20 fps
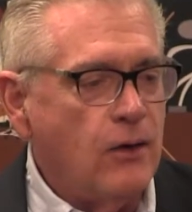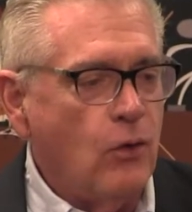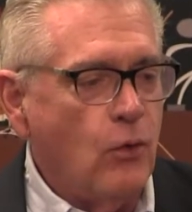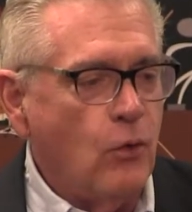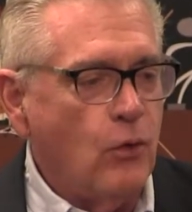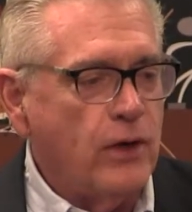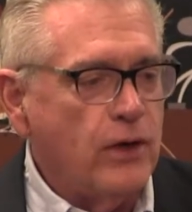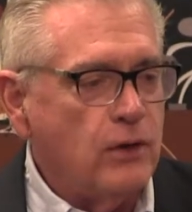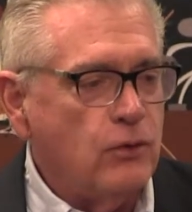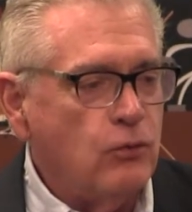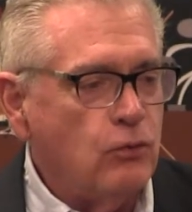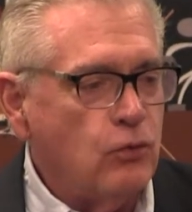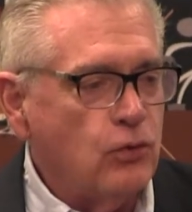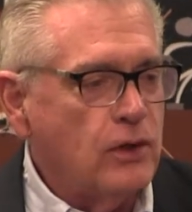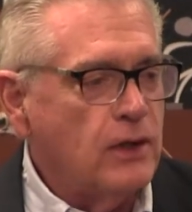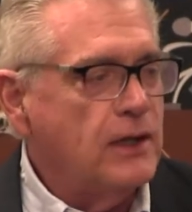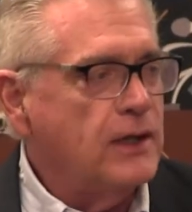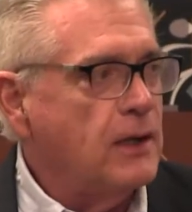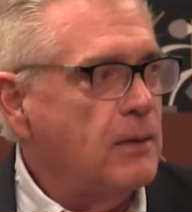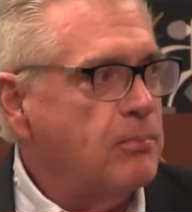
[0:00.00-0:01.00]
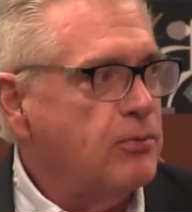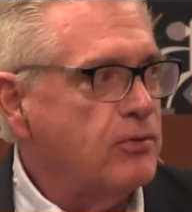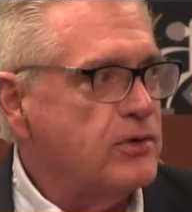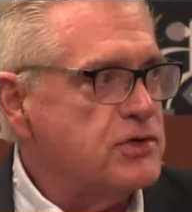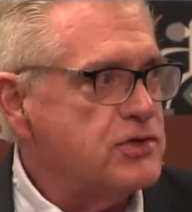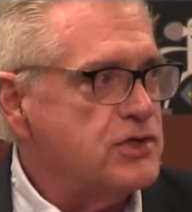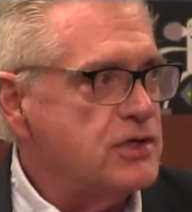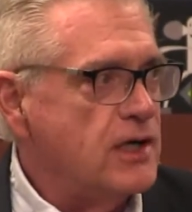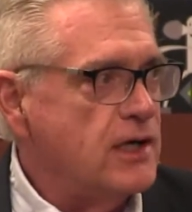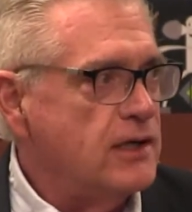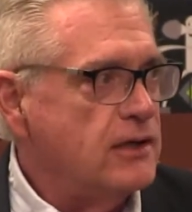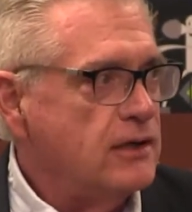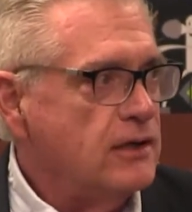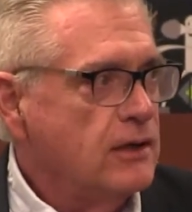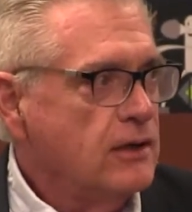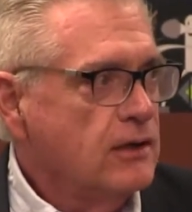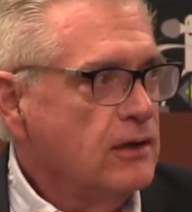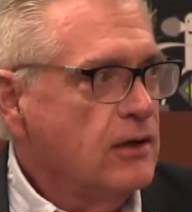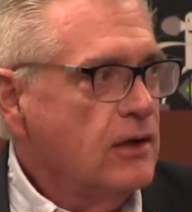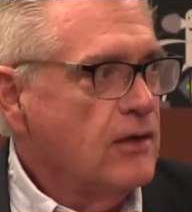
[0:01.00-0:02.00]
We really appreciate
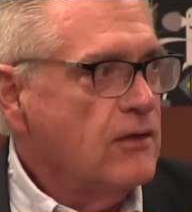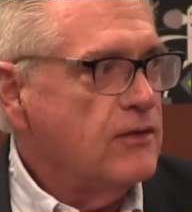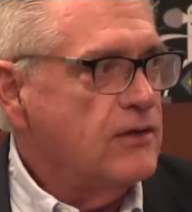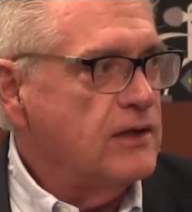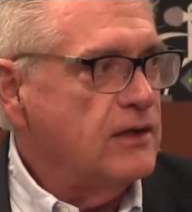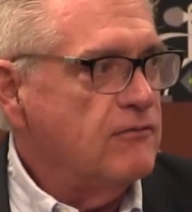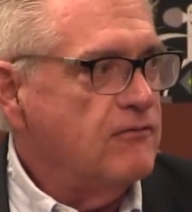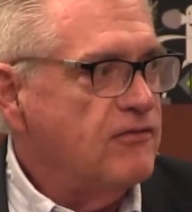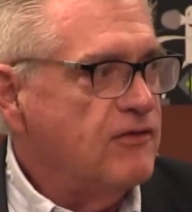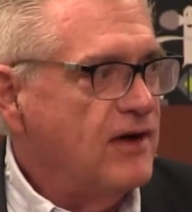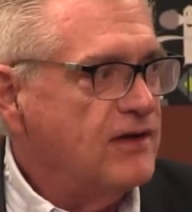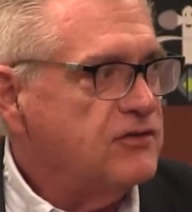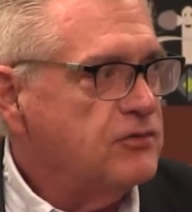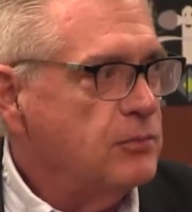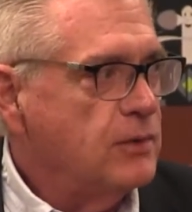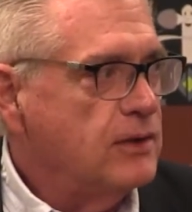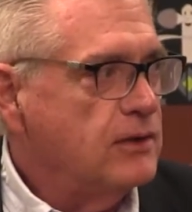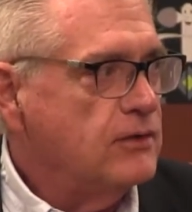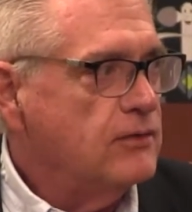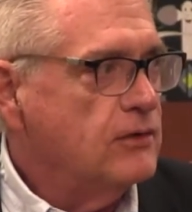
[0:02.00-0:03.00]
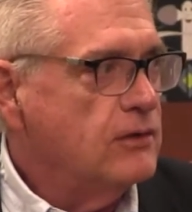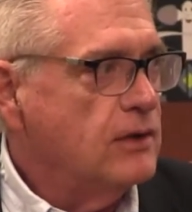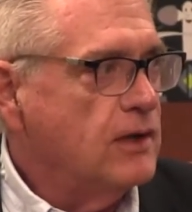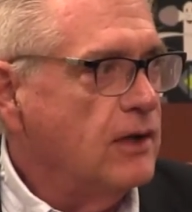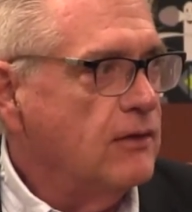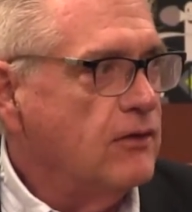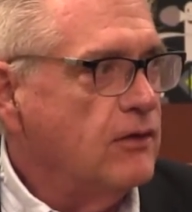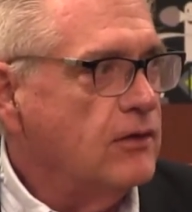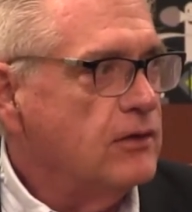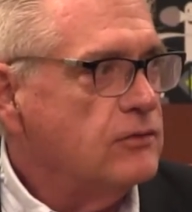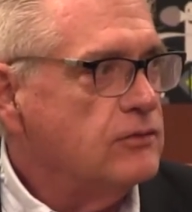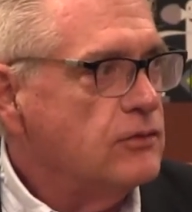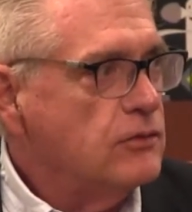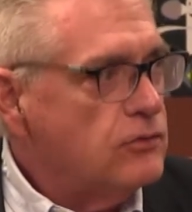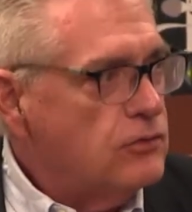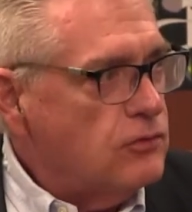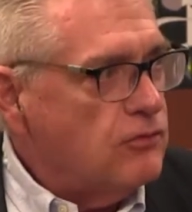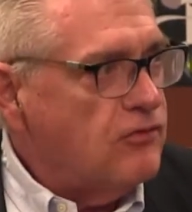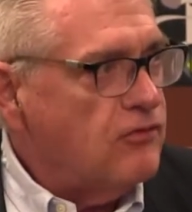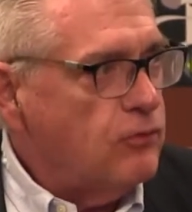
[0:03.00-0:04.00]
the investment and the
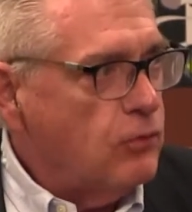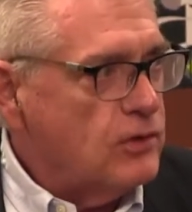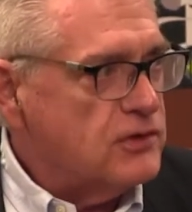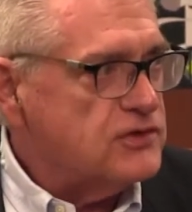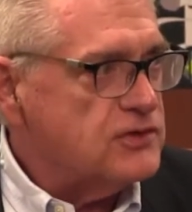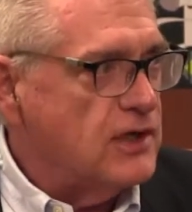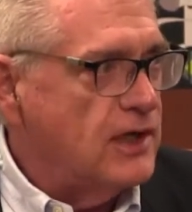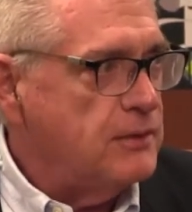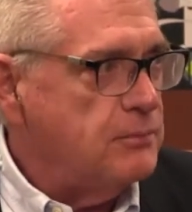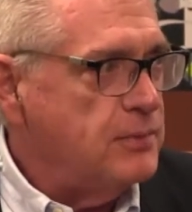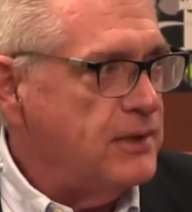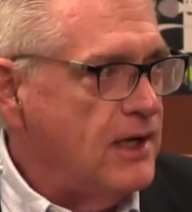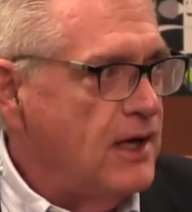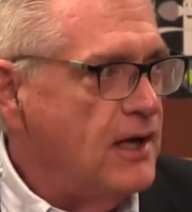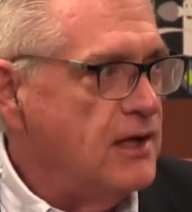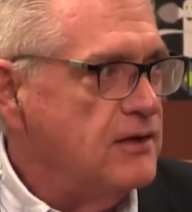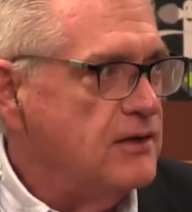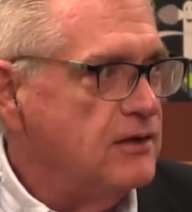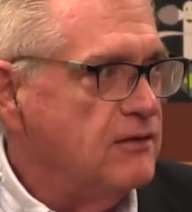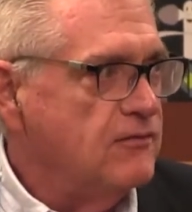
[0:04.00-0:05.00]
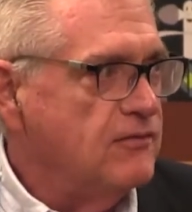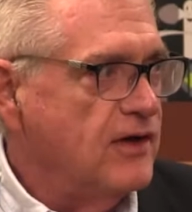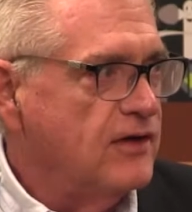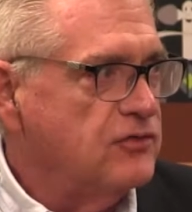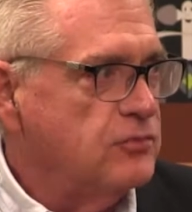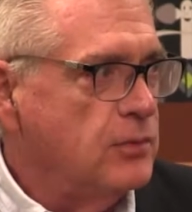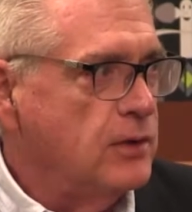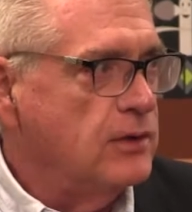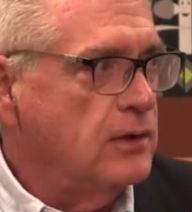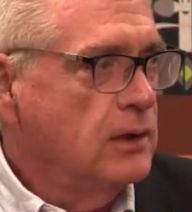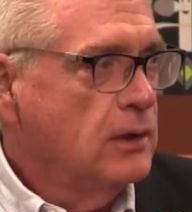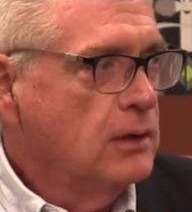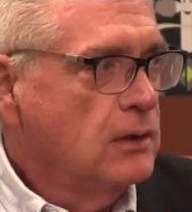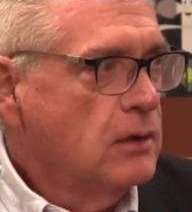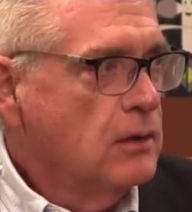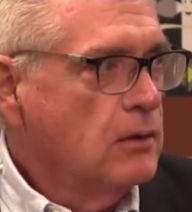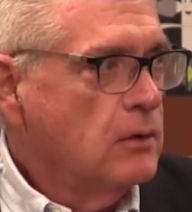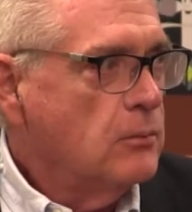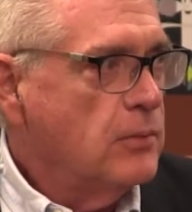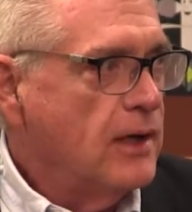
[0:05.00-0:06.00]
foresight behind the investment
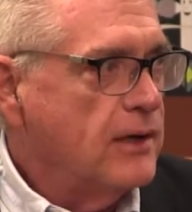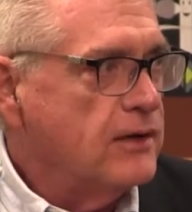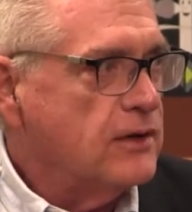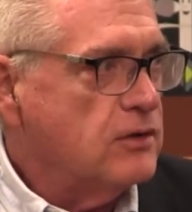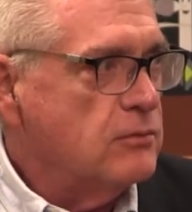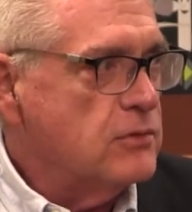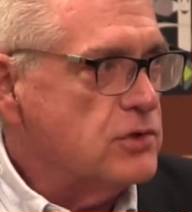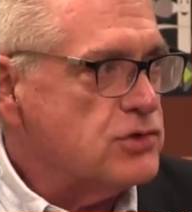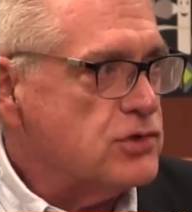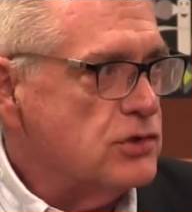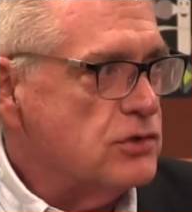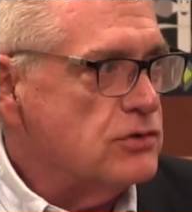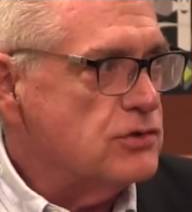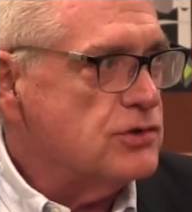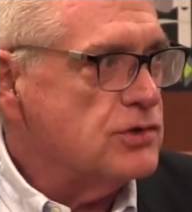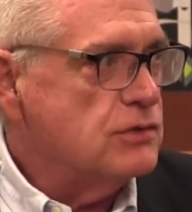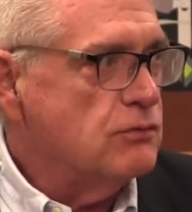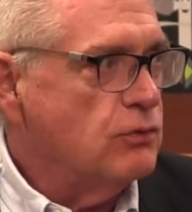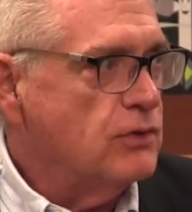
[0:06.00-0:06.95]
by the commissioners.